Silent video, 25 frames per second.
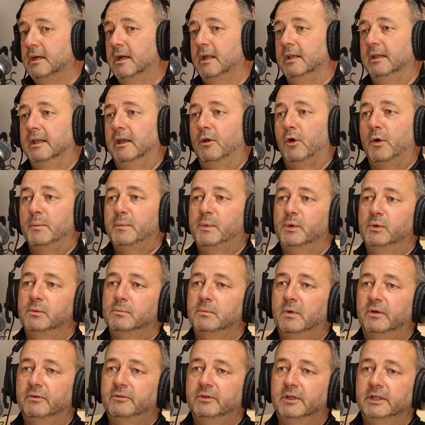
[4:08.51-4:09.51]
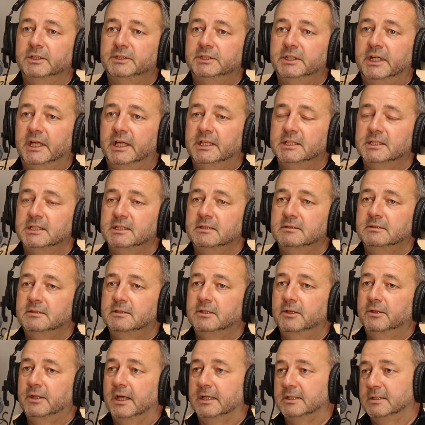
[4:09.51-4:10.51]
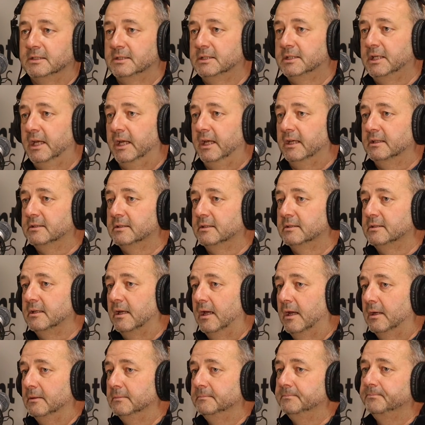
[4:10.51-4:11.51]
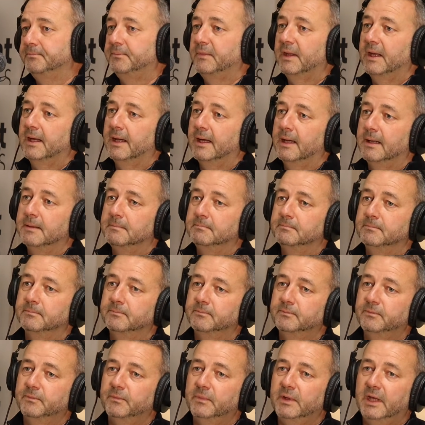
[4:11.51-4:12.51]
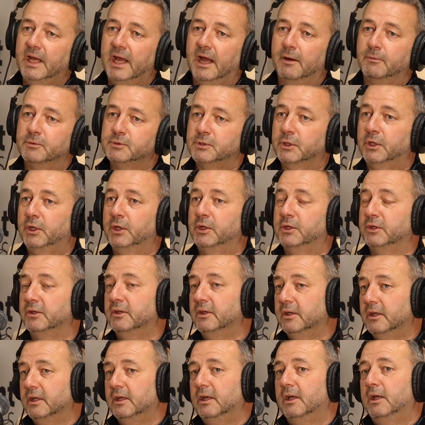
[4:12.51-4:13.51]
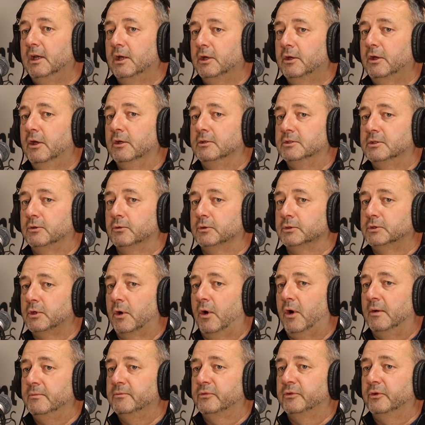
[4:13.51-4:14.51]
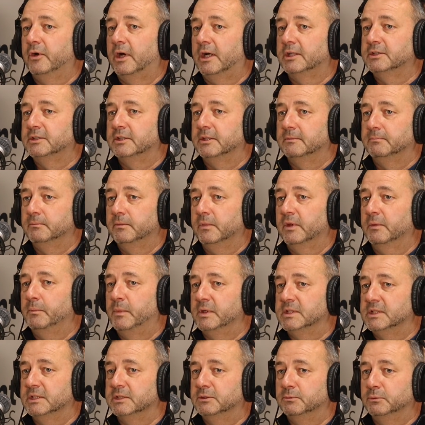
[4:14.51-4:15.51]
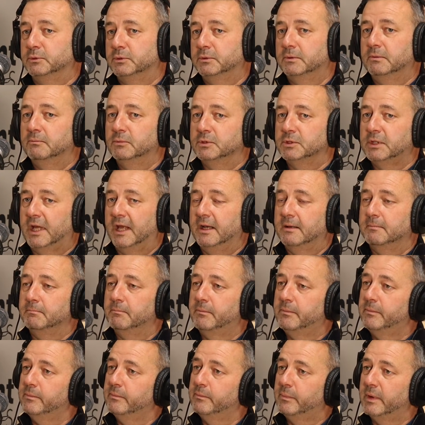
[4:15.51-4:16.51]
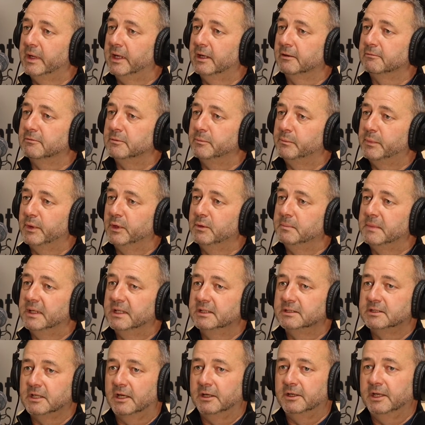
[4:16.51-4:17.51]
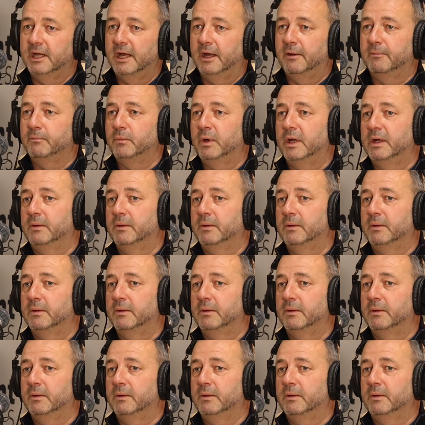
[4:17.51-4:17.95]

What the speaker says: And then I bought my first shares in 2006. So yeah, it was a good sort of time for us, and the business was getting bigger and booming. So yeah.